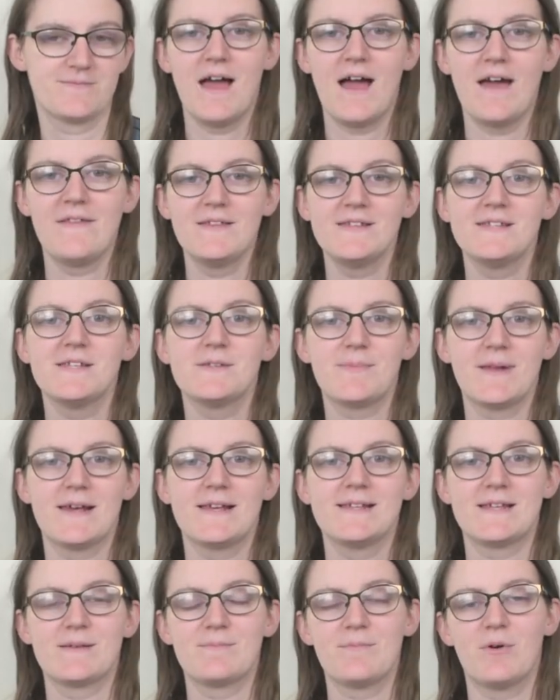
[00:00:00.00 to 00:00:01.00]
And this is
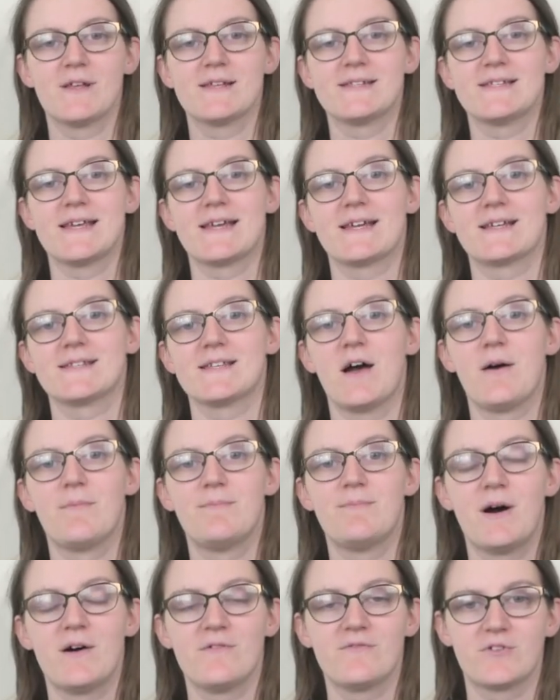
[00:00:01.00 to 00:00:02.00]
placing politics
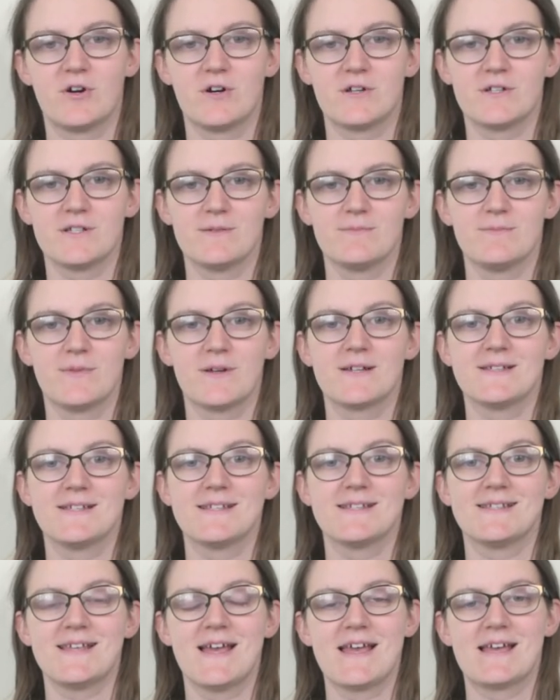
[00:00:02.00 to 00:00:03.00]
above God, because
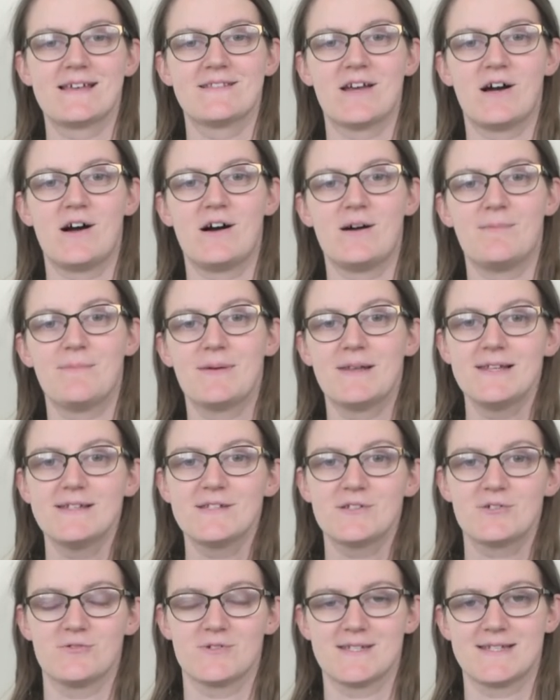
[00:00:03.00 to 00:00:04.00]
it's saying that our
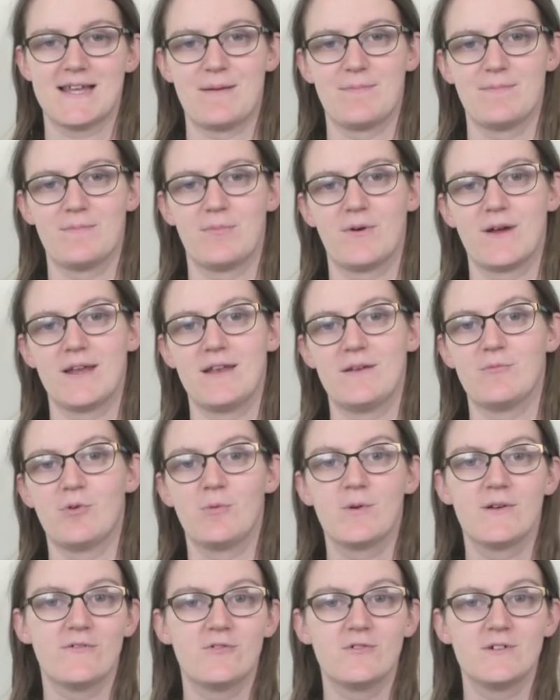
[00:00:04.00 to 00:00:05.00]
political standpoint, what
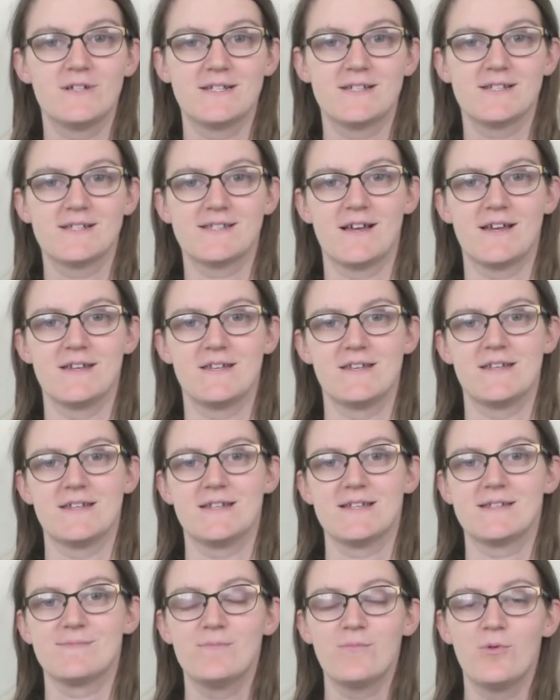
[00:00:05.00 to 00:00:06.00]
we've already decided,
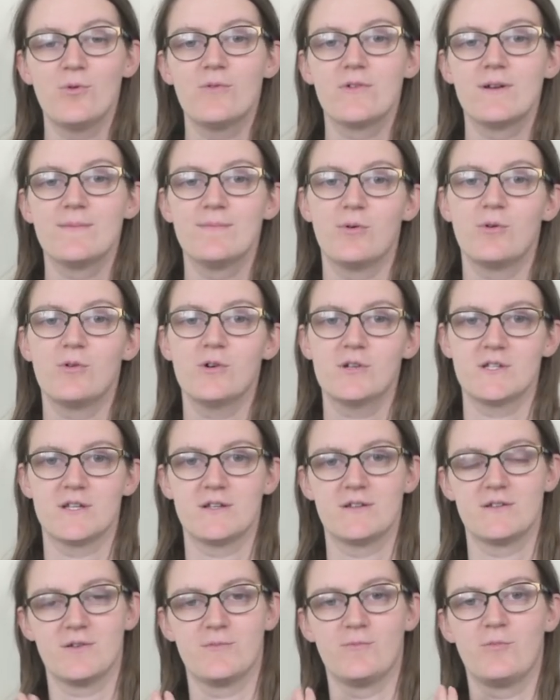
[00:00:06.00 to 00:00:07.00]
is more
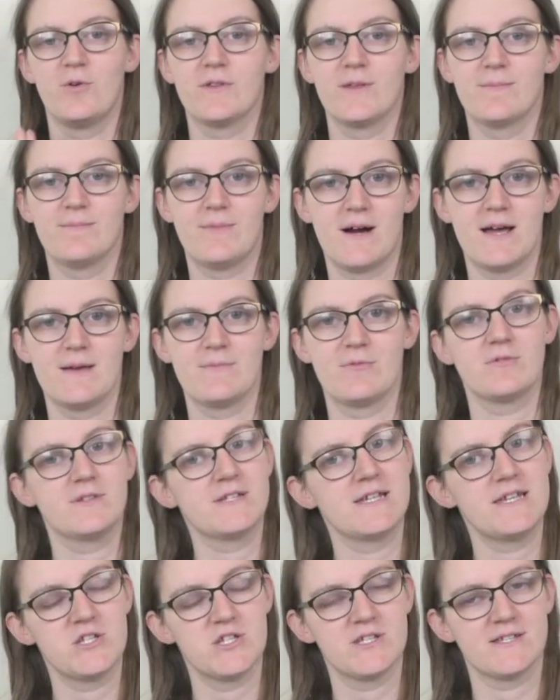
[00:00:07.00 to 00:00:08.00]
important than what the Bible
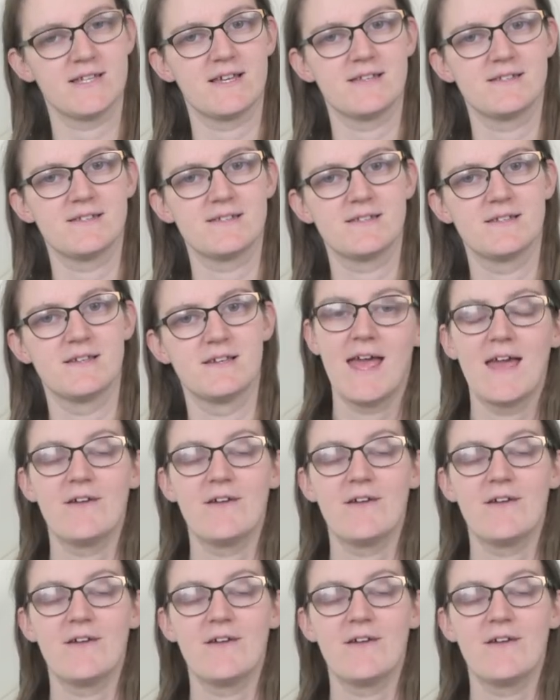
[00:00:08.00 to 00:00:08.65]
teaches us.